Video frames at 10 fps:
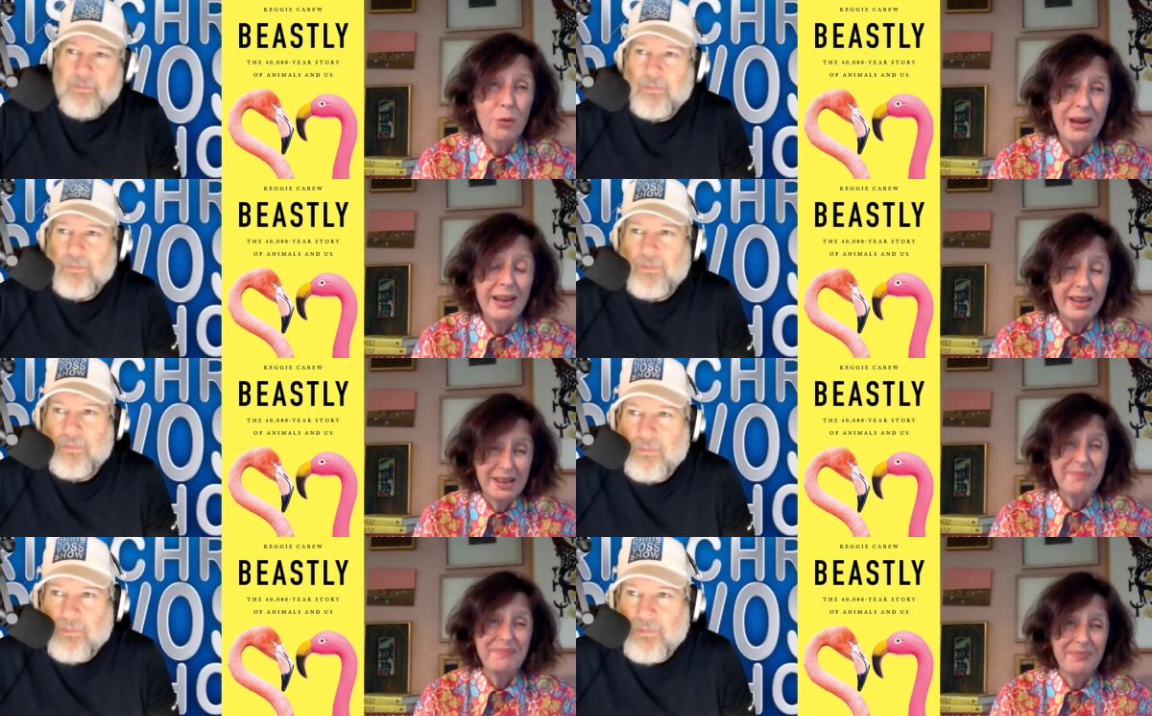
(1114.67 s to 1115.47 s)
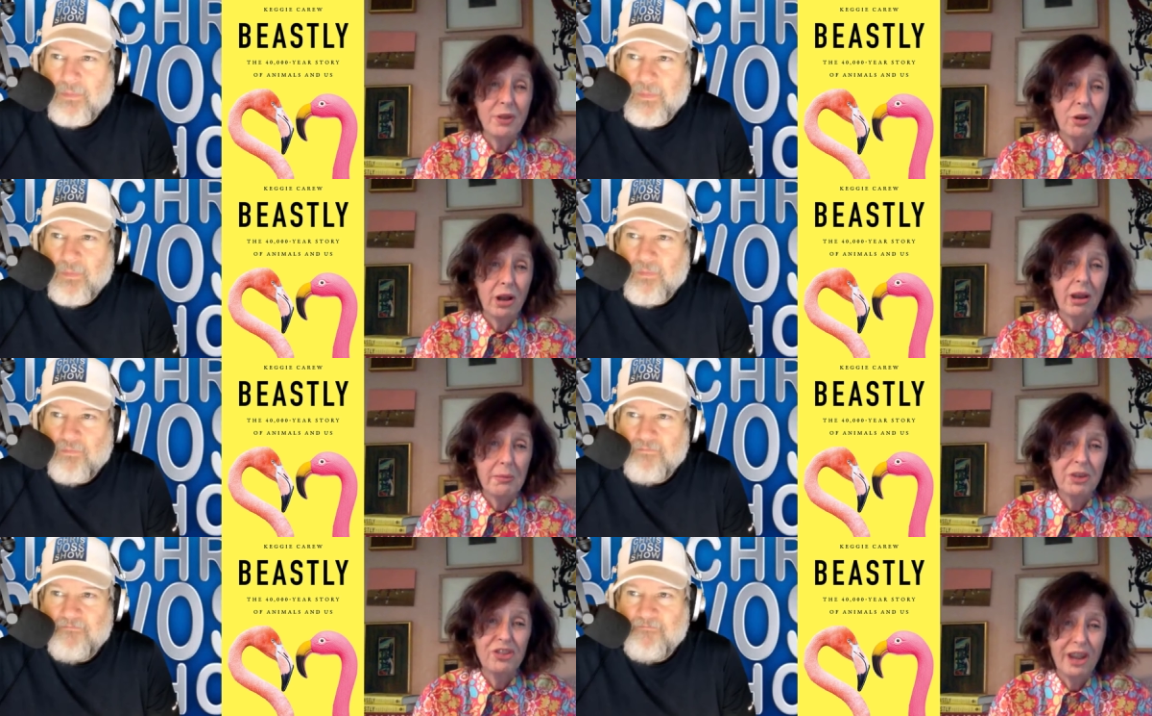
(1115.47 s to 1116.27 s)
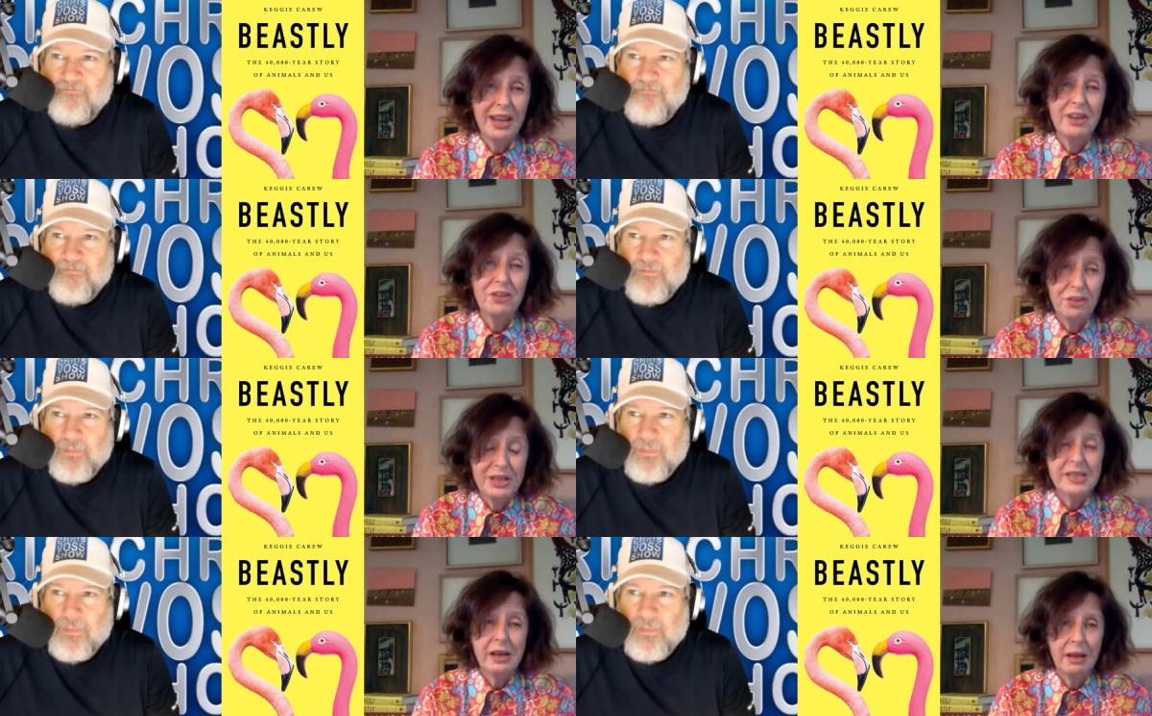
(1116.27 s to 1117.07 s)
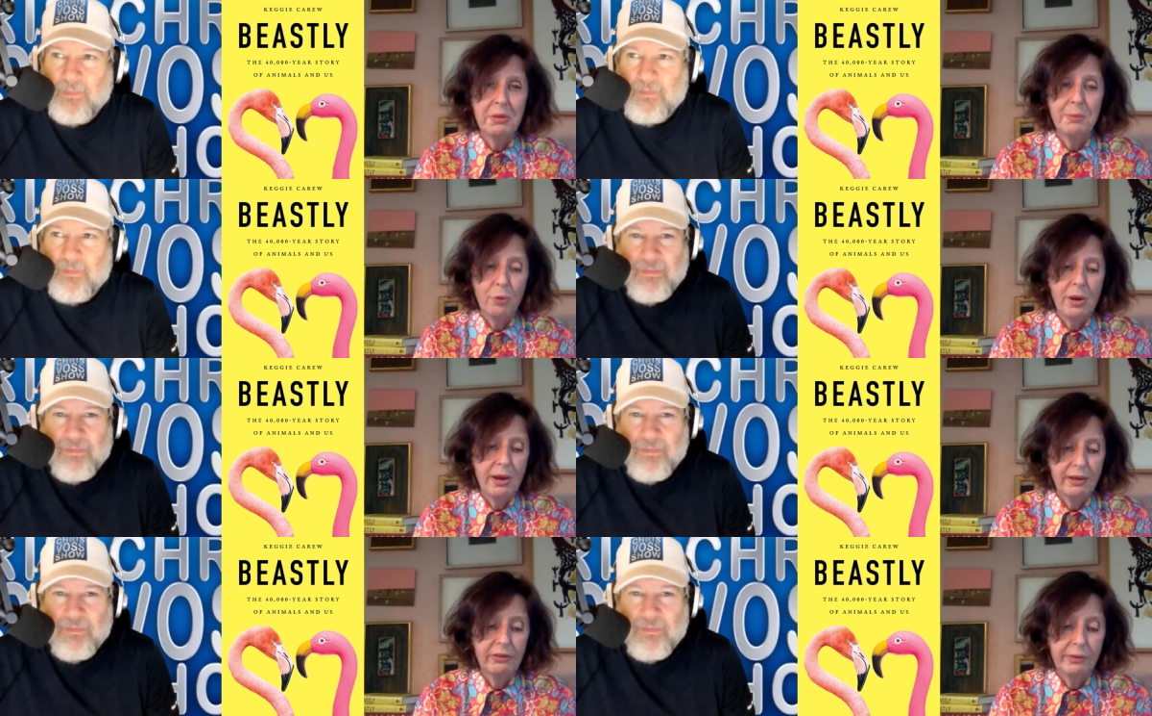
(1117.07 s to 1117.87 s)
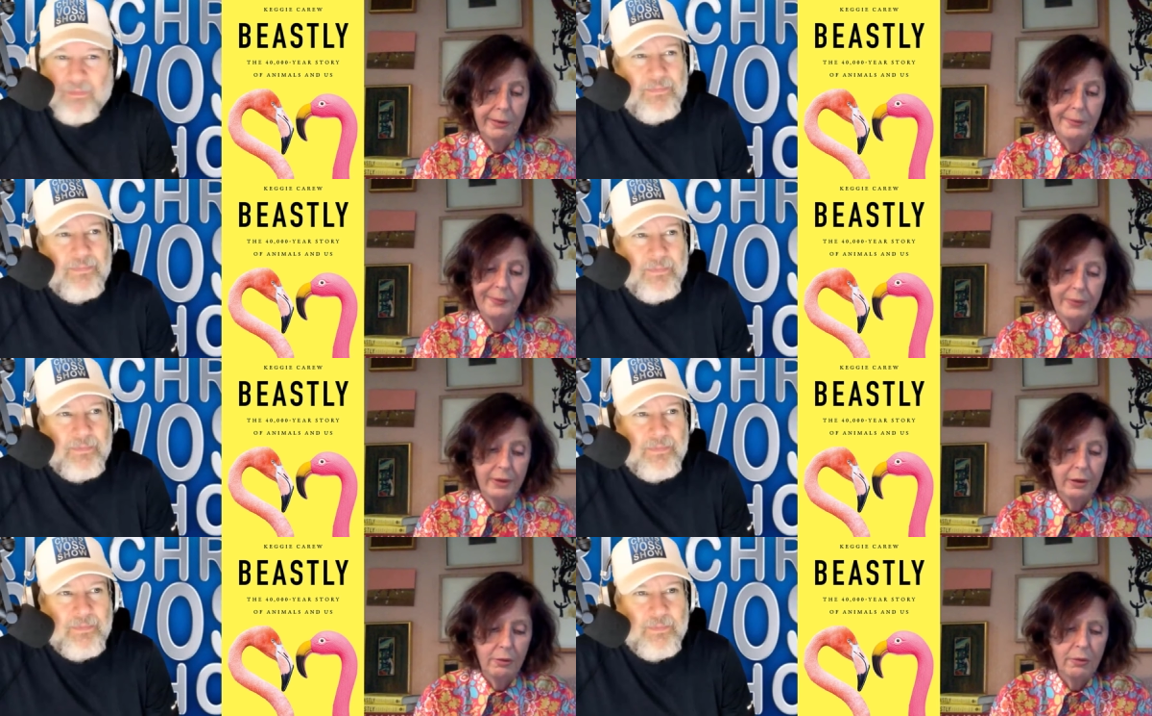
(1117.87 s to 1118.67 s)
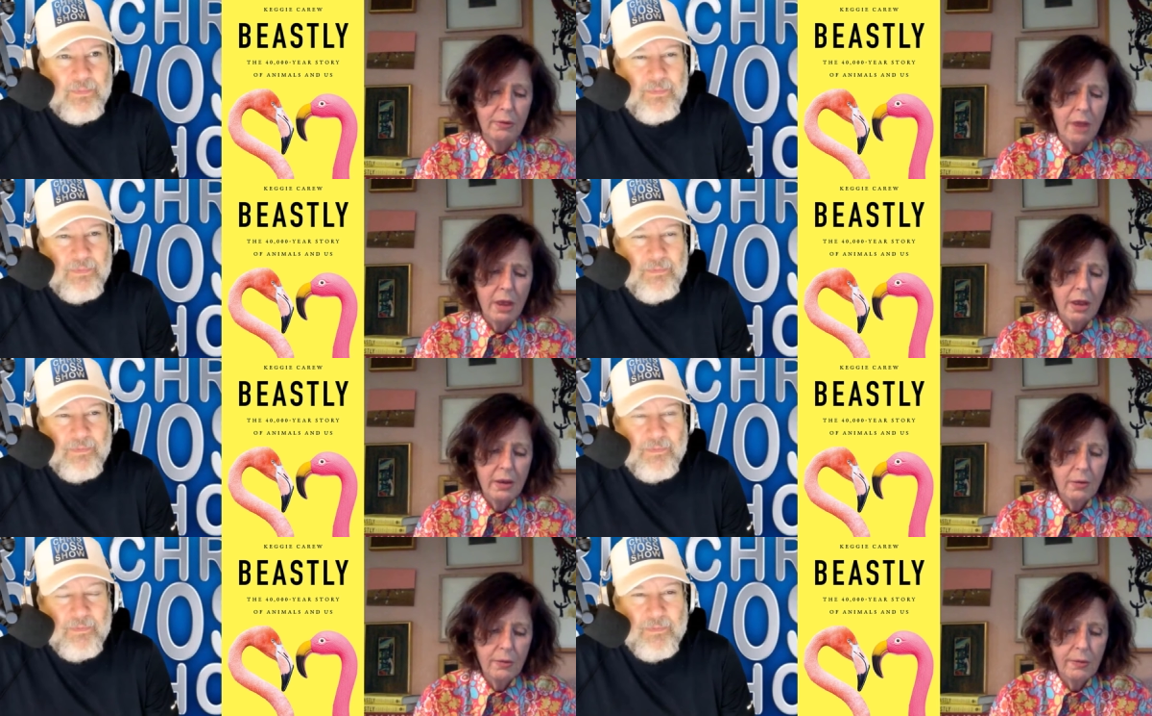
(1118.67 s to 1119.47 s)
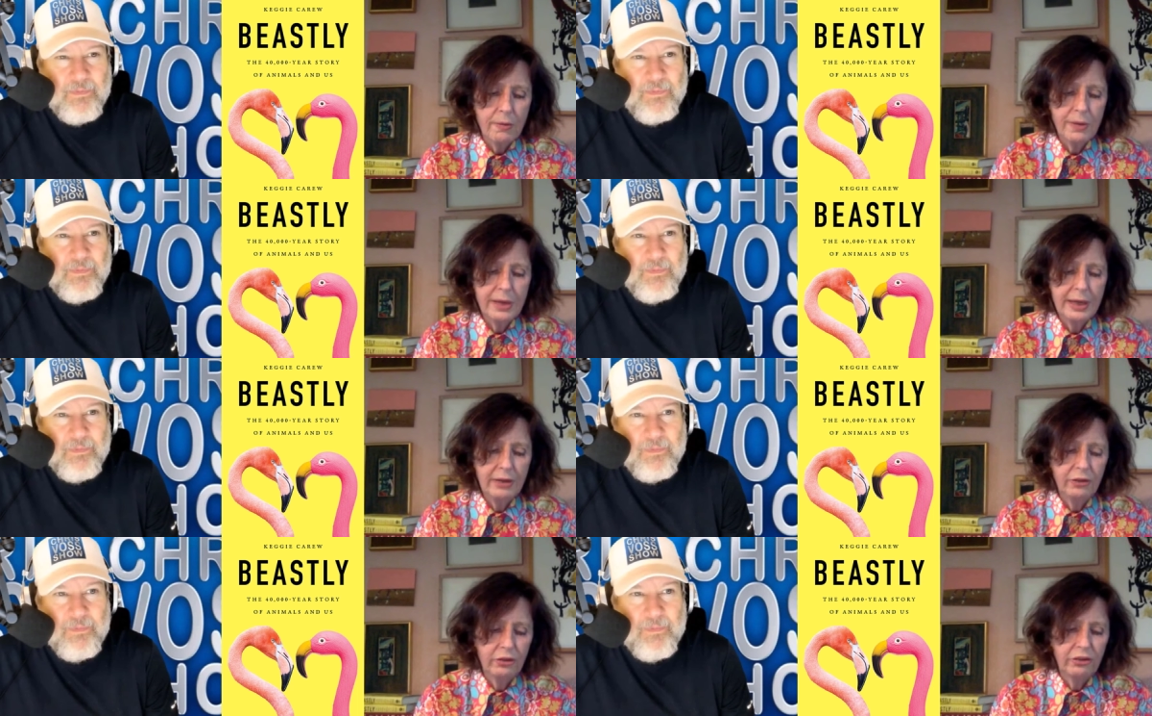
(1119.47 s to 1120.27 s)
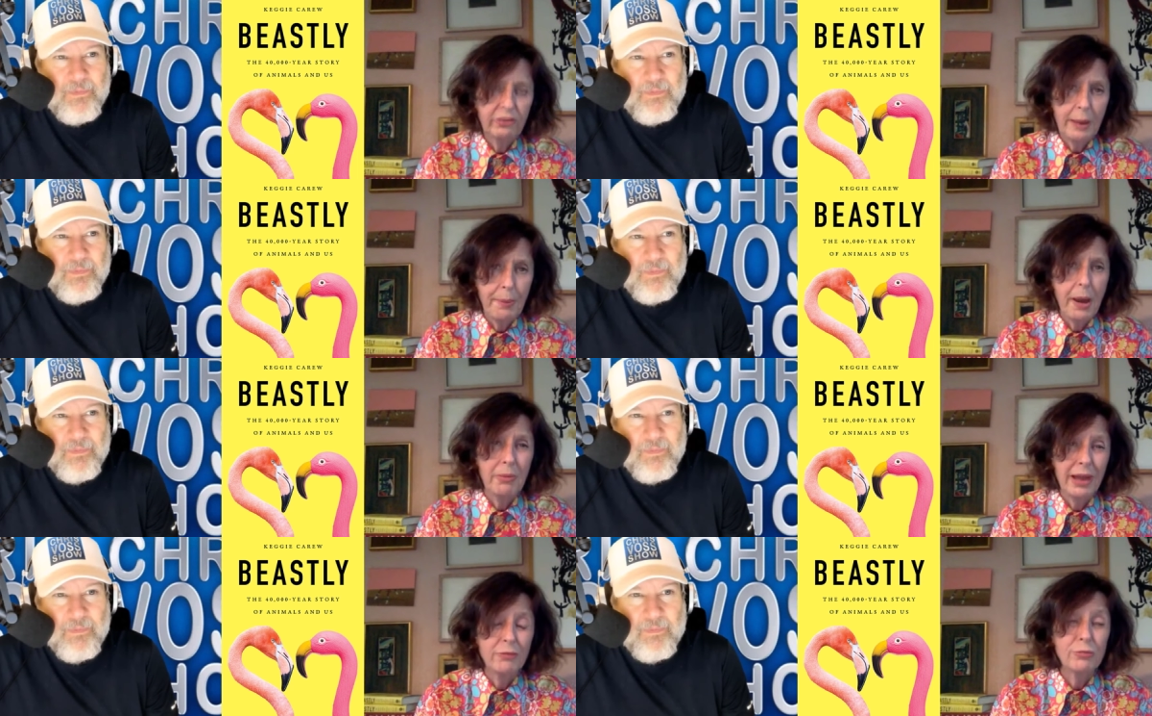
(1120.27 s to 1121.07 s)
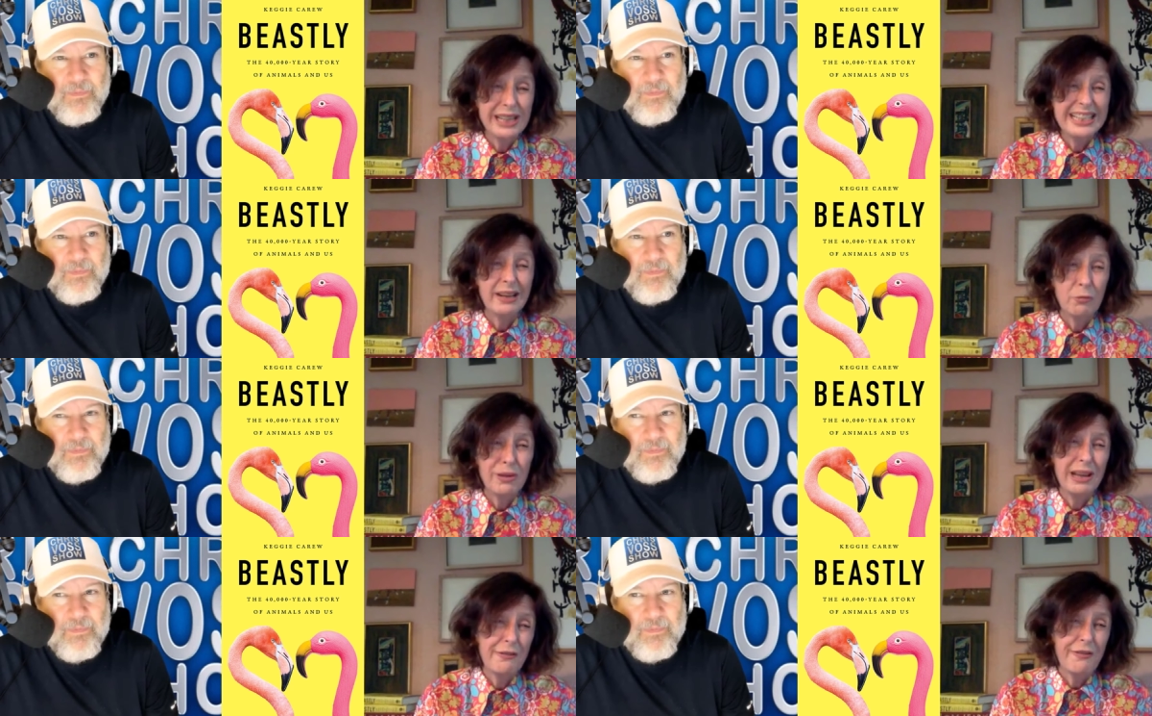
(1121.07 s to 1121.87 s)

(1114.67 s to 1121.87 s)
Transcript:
Speaker 1: boiling not climate mm-hmm. change it's climate boiling so you know we, we need to step up like really really